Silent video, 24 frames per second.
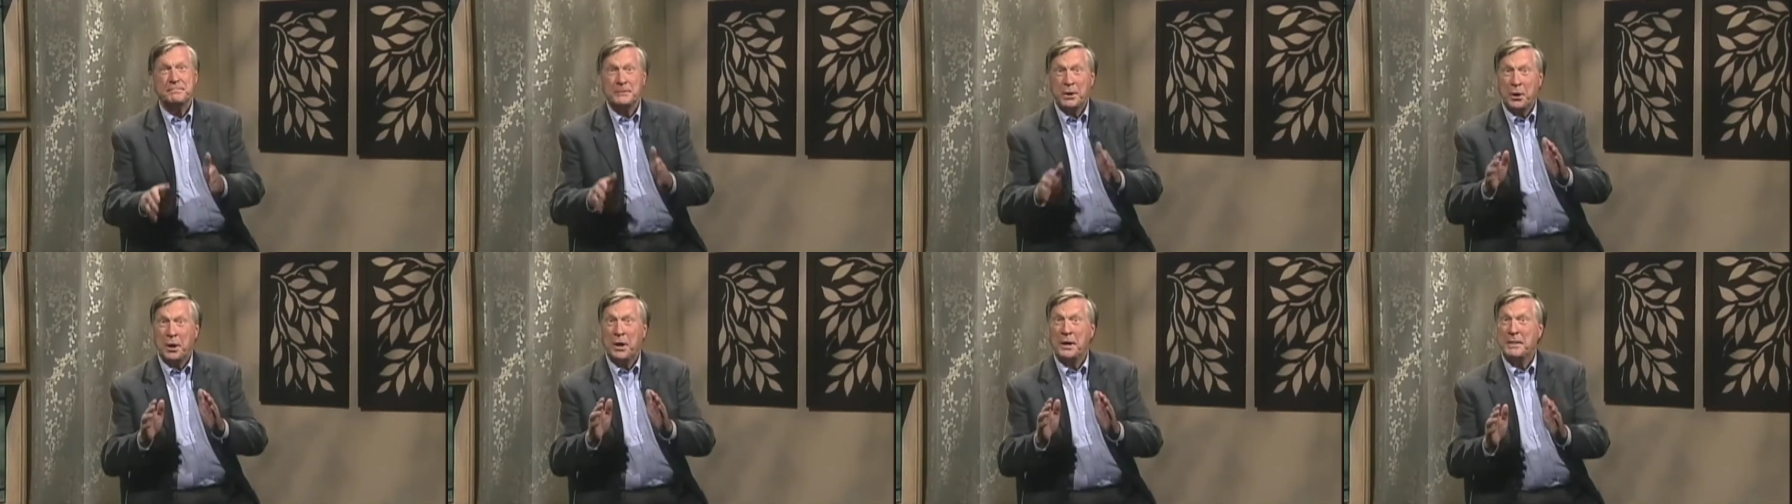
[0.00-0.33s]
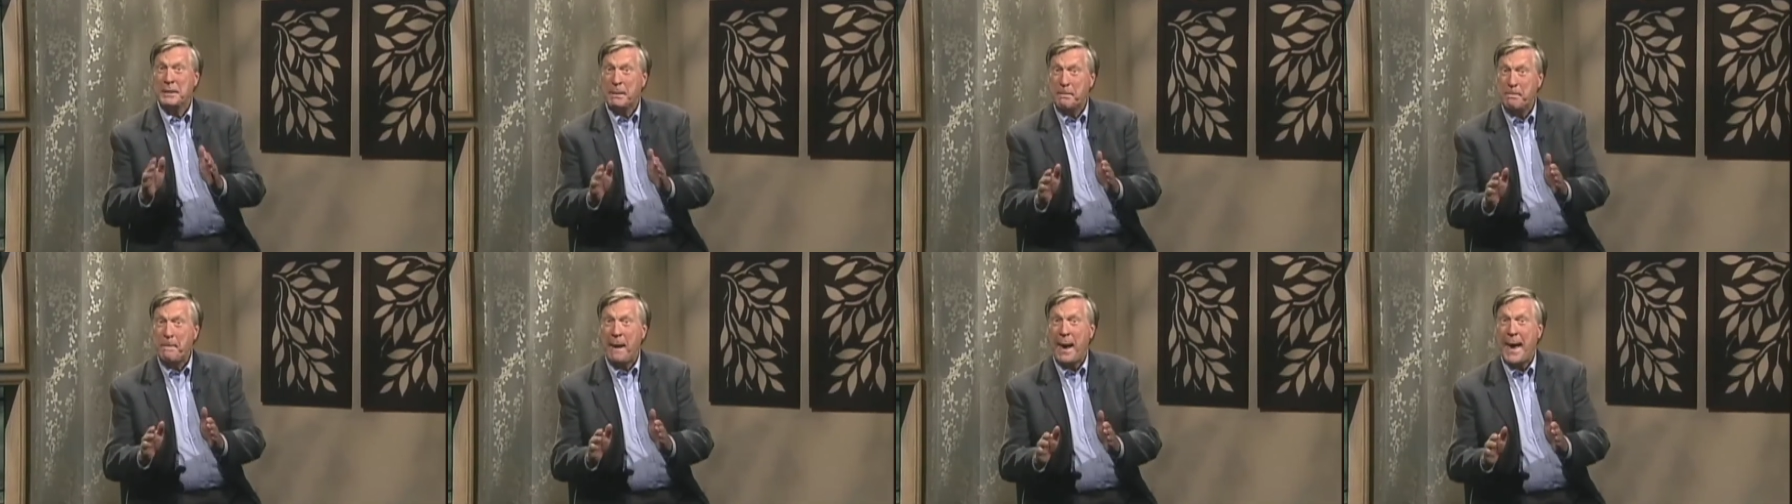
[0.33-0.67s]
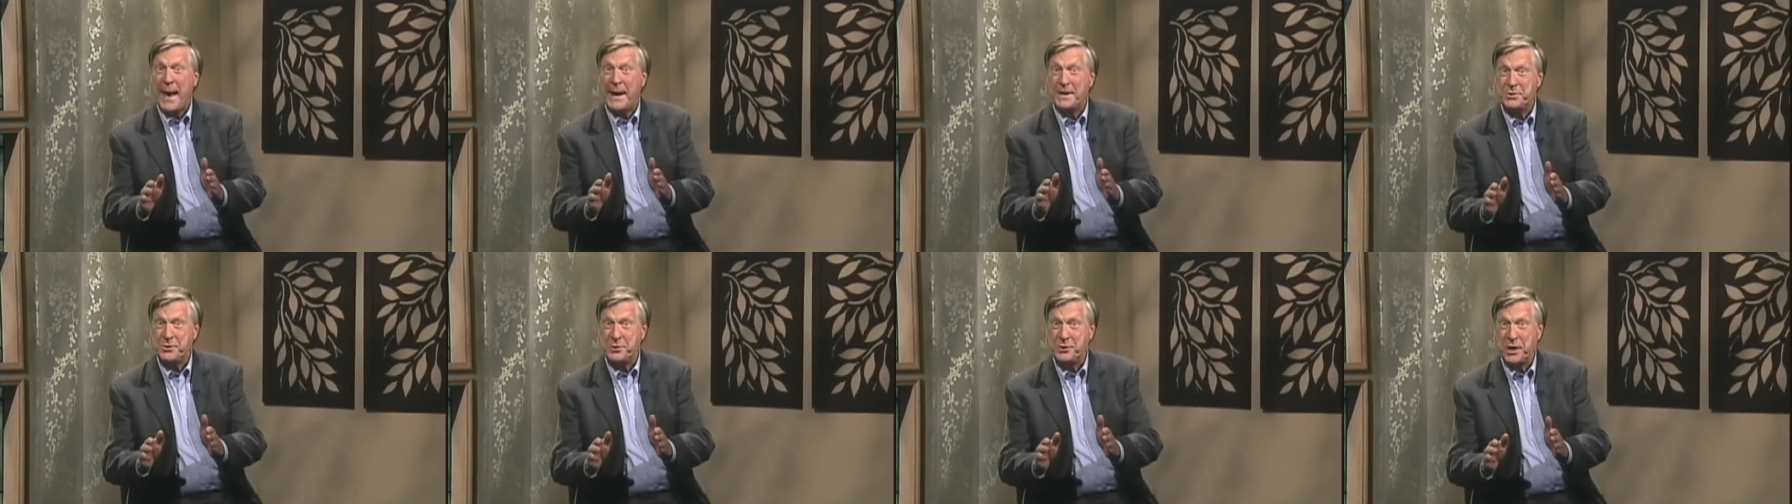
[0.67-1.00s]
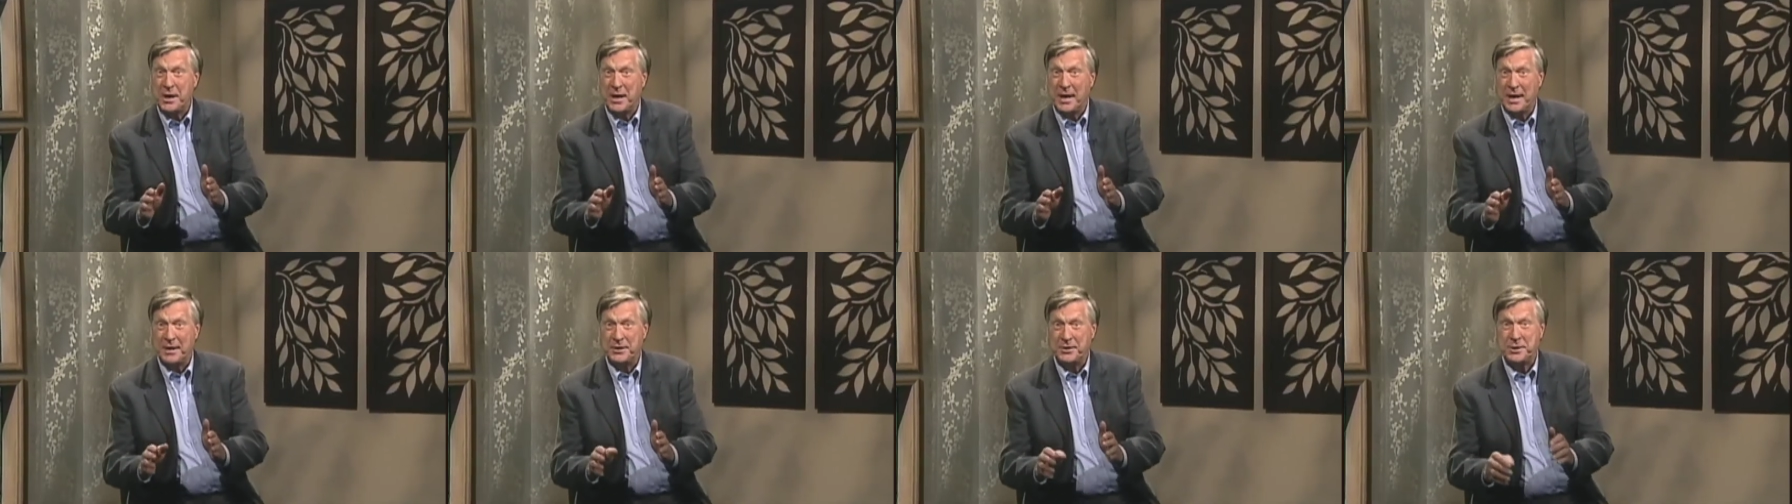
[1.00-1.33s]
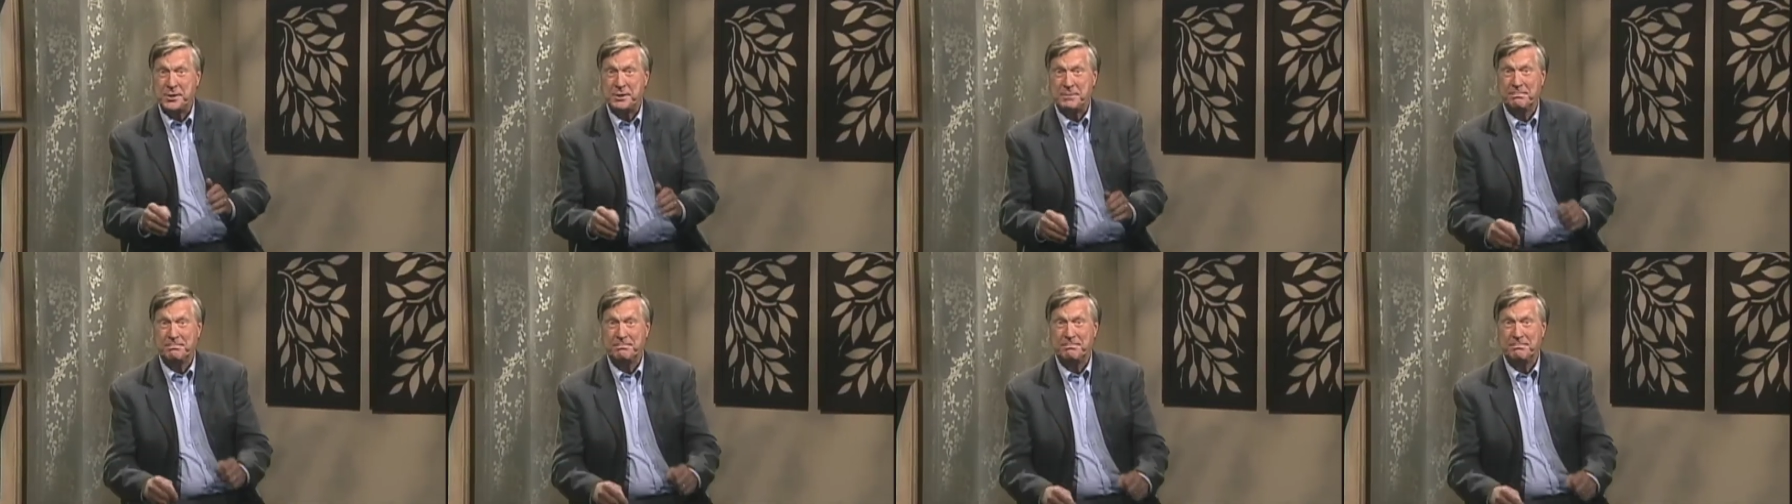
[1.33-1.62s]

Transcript: on the bad judge.